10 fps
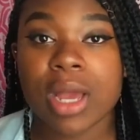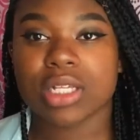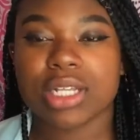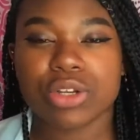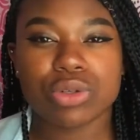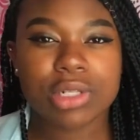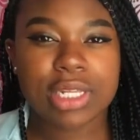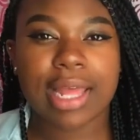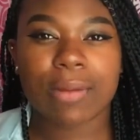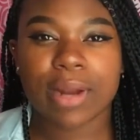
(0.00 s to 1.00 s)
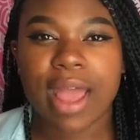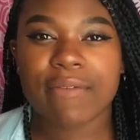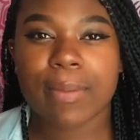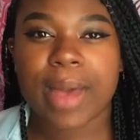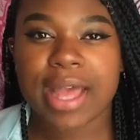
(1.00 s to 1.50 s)
because I usually when I
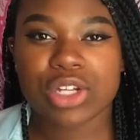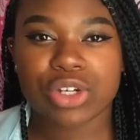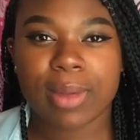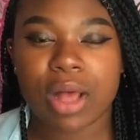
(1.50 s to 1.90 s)
have a bad dream,